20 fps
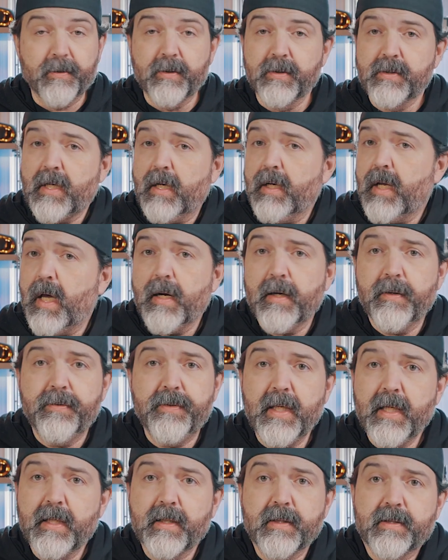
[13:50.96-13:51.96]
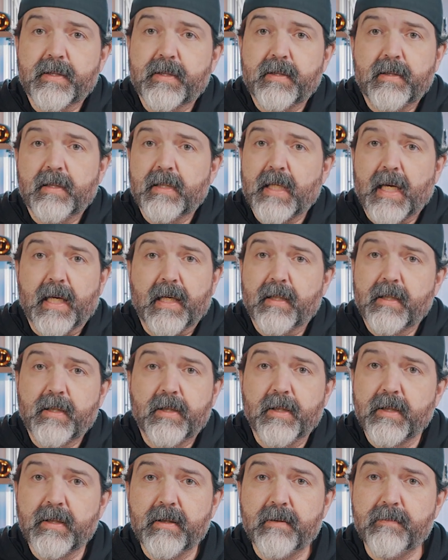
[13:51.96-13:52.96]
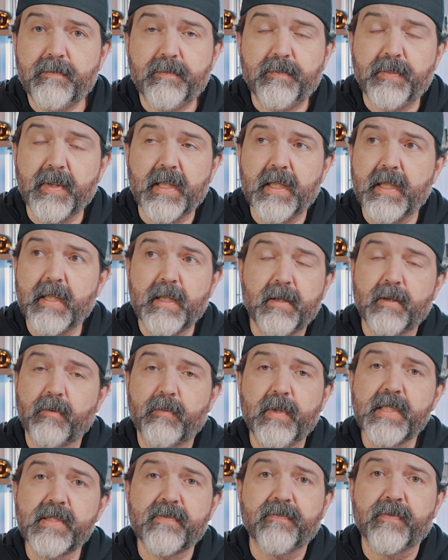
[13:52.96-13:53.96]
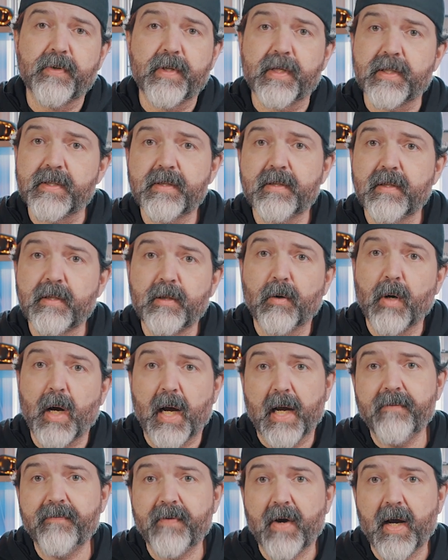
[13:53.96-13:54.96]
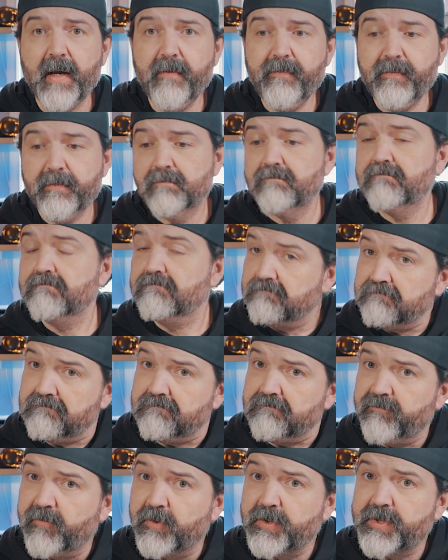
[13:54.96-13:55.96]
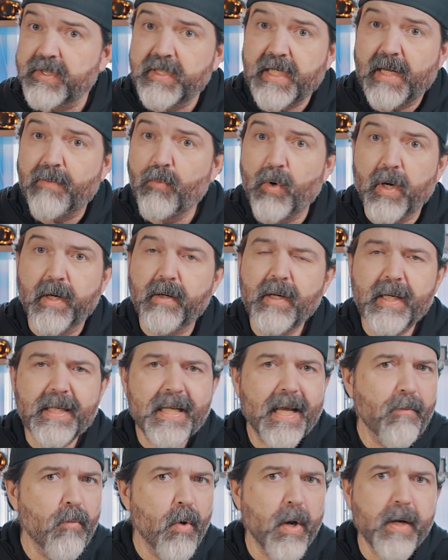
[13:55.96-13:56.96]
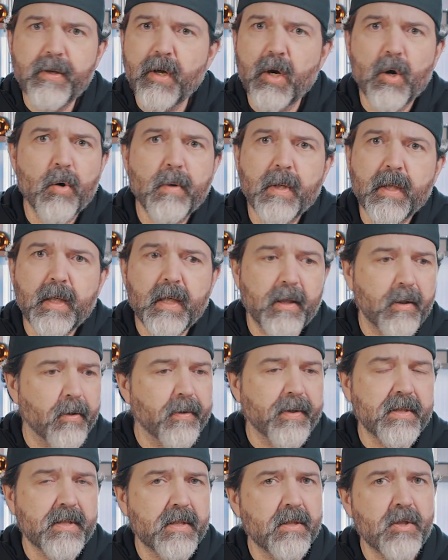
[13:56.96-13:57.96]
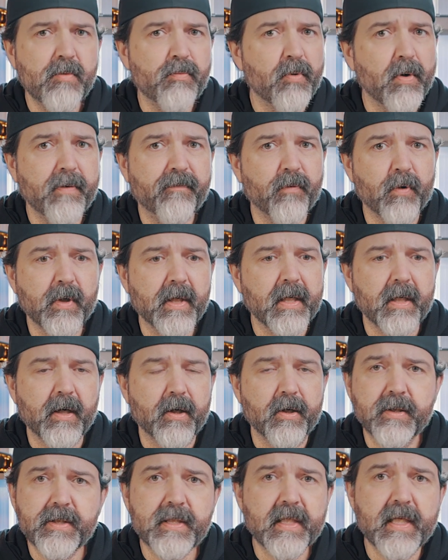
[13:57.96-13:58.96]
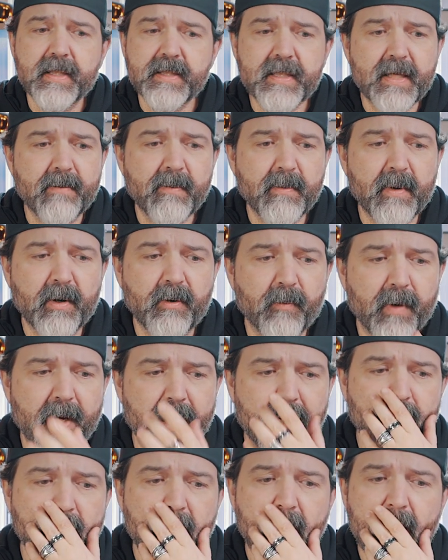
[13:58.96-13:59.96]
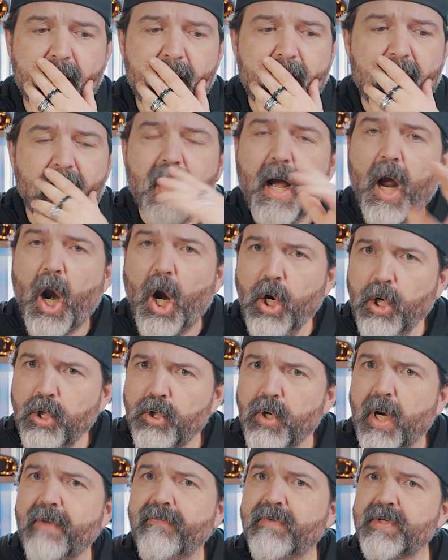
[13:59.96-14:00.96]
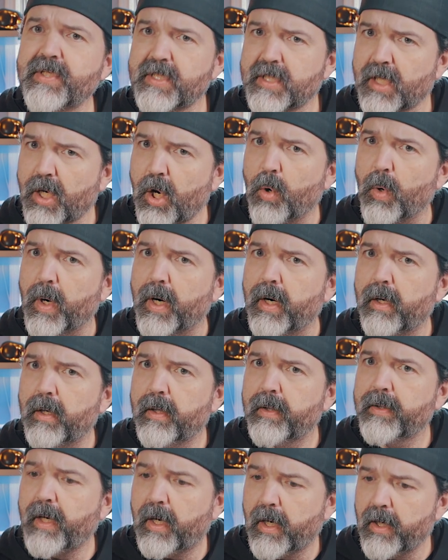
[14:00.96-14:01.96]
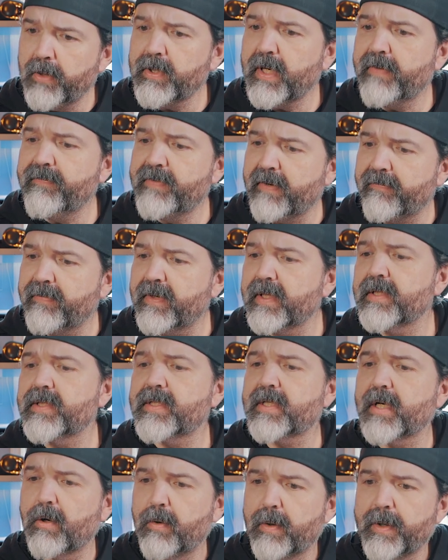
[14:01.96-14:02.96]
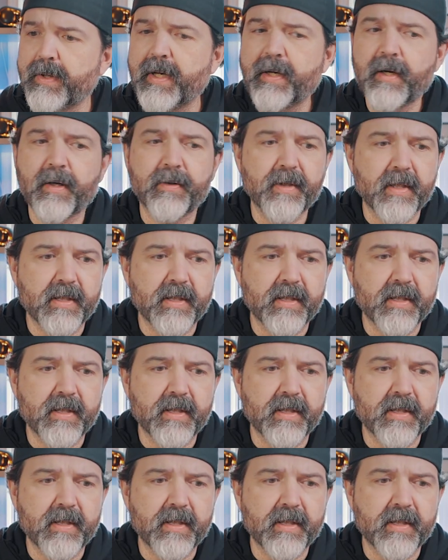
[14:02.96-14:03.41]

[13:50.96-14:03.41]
there's a lot of things that could be the reason for this. You know, i five versus M one. The M one though, now this is two point four gigahertz, again, same amount of RAM. Hard drive is slower. The hard drive definitely is slower than on